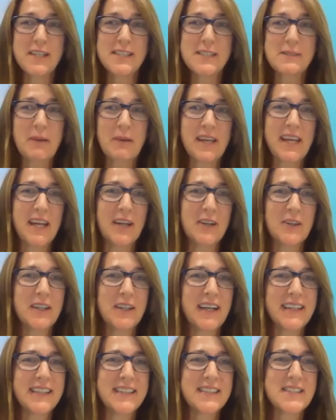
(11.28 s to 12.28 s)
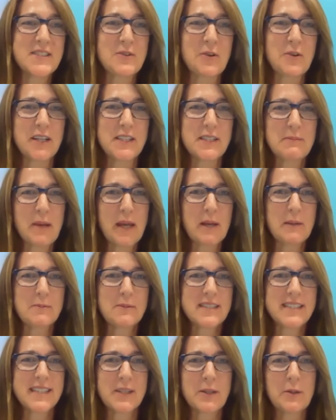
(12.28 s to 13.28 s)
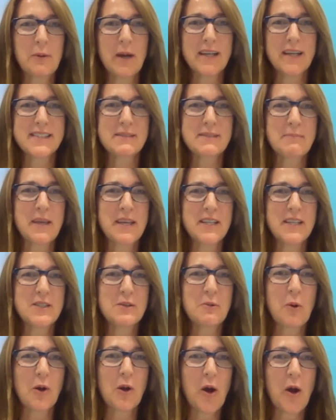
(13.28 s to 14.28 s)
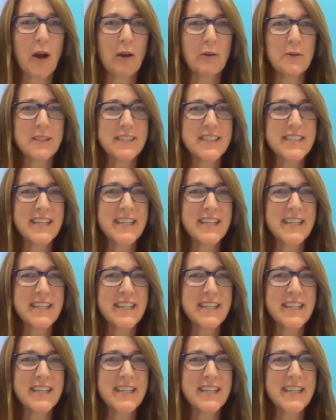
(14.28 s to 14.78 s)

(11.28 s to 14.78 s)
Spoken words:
to be here, and it's great to be able to speak to our Irish